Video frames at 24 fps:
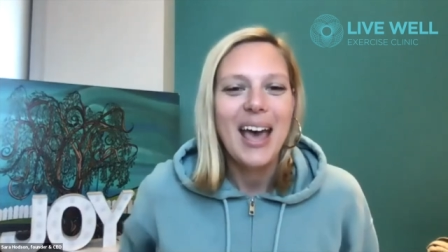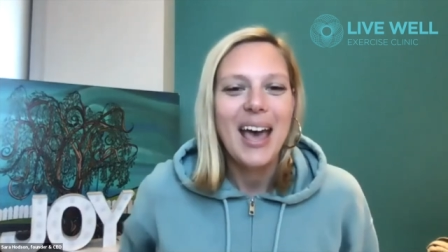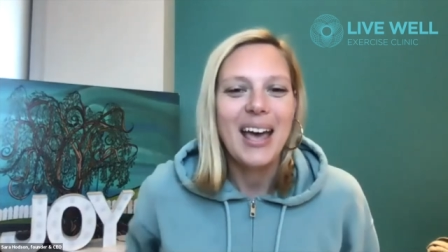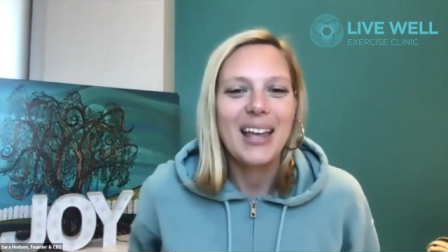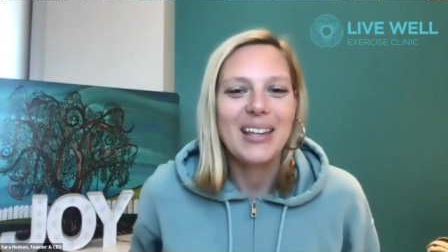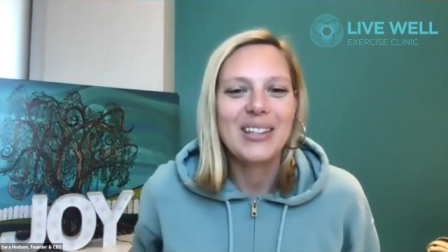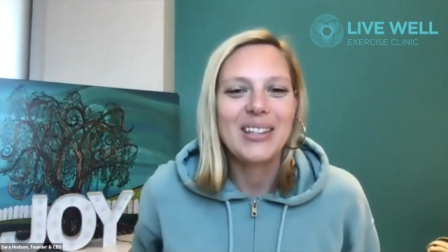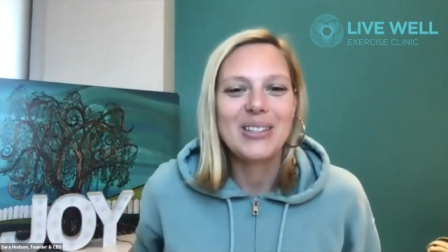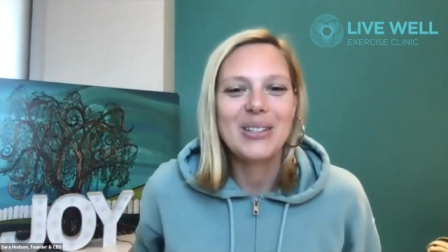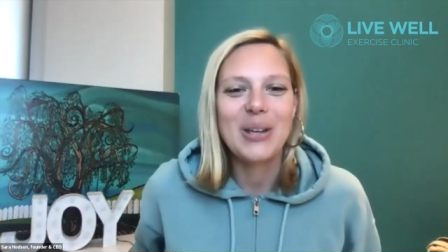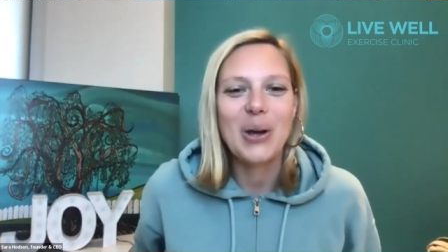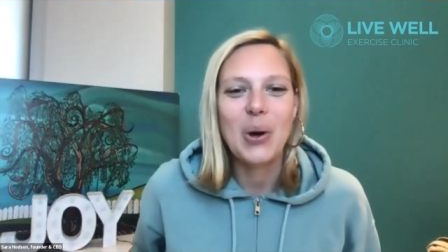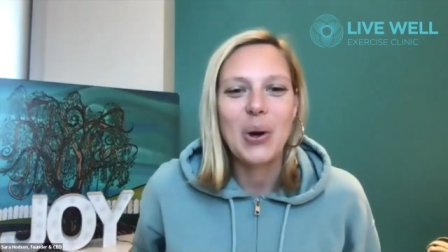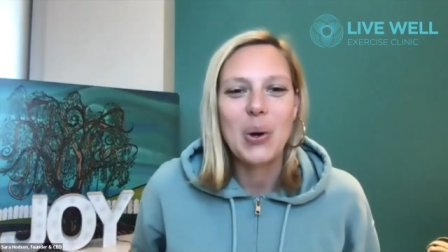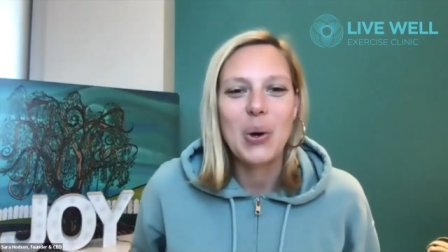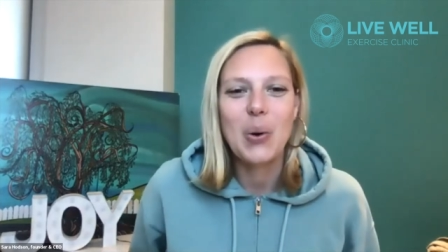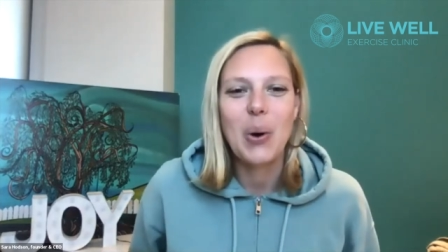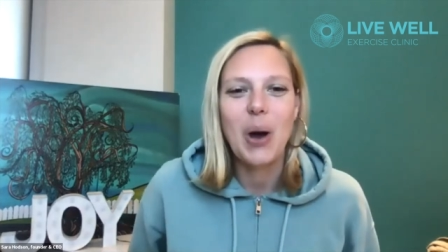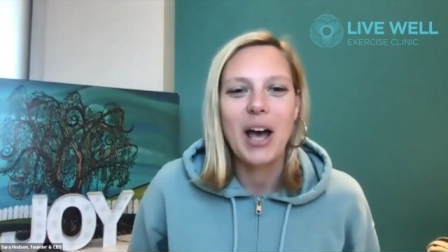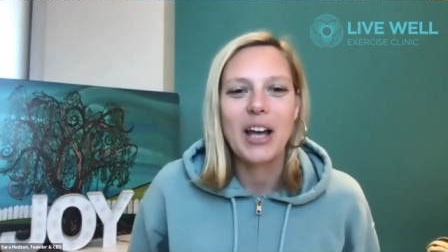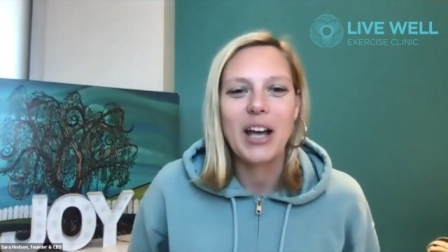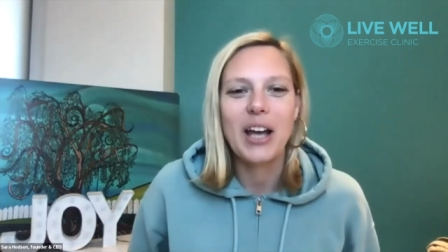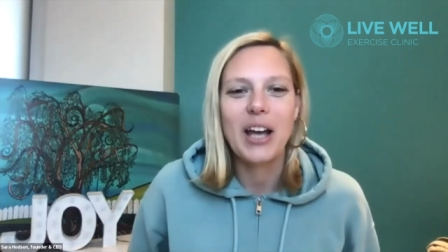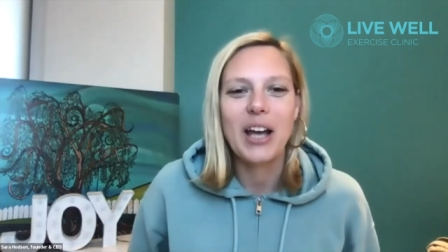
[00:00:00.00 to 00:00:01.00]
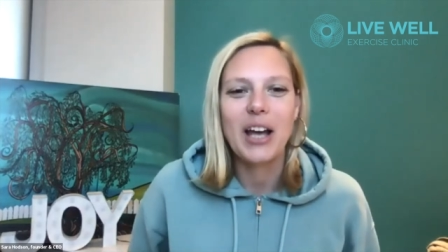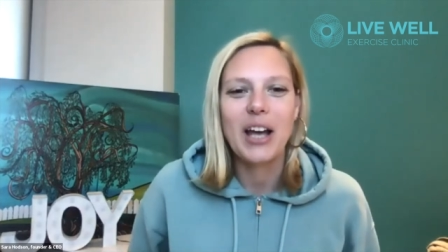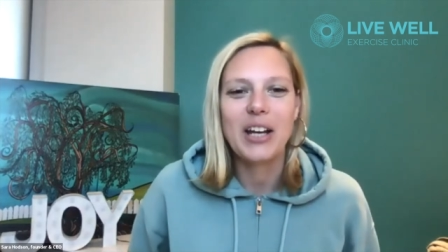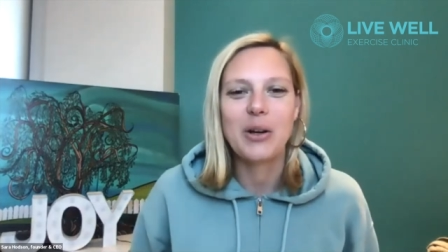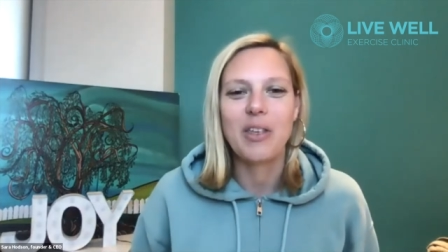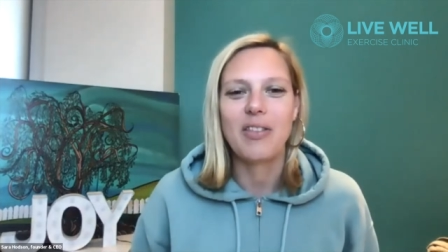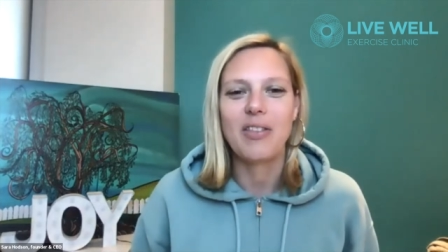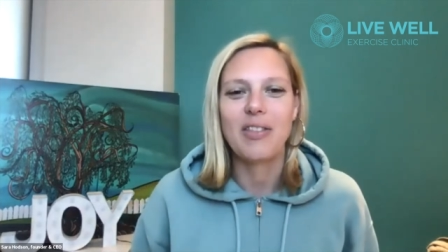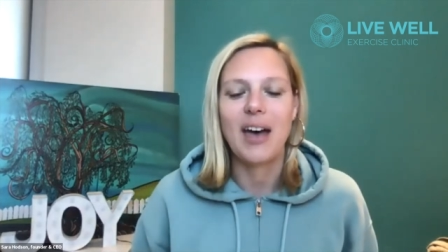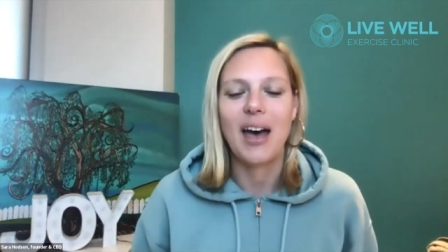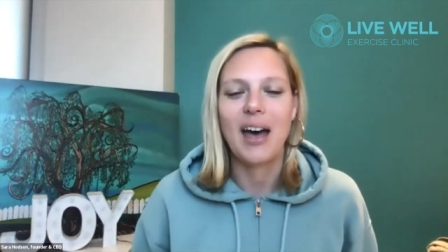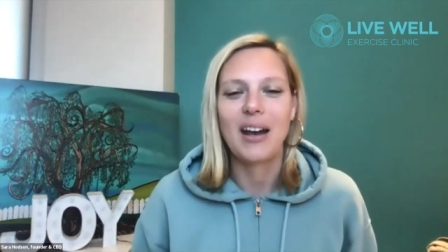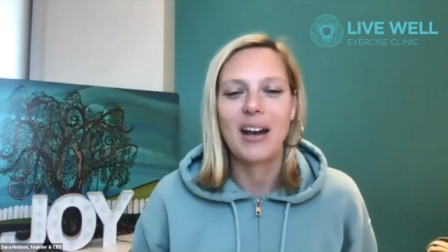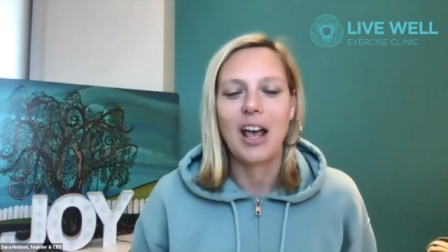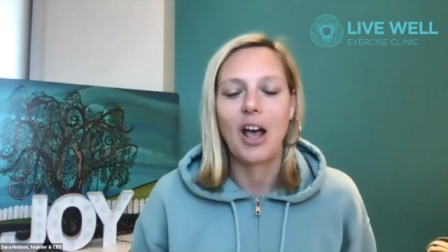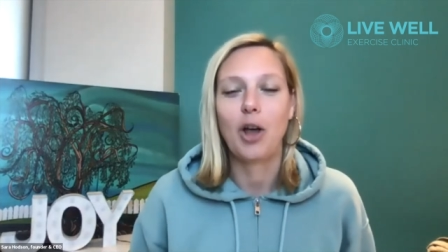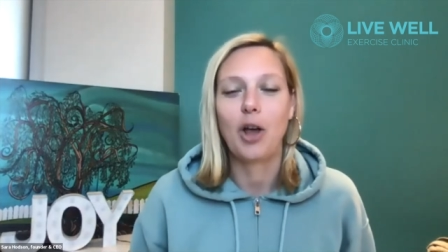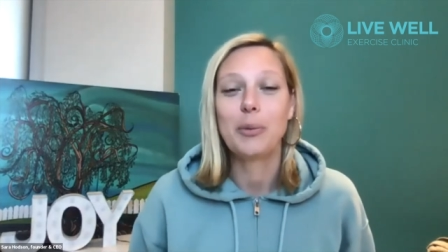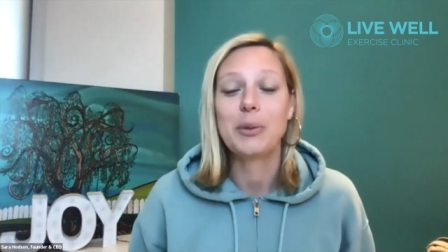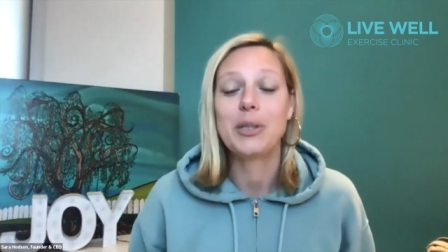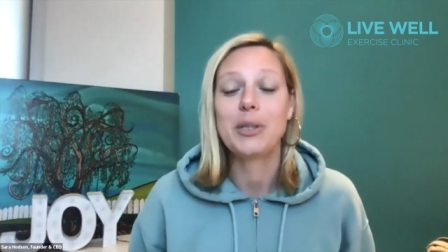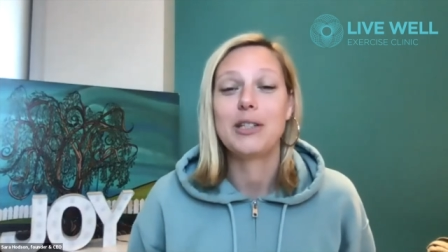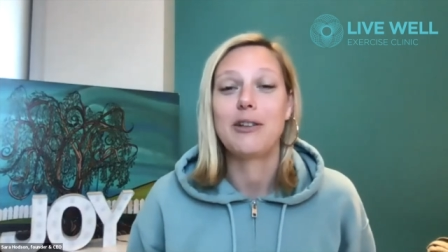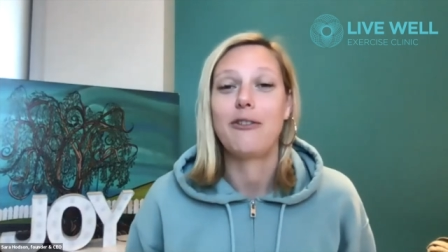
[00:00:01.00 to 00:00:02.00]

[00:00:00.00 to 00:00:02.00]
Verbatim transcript: And so I know that helps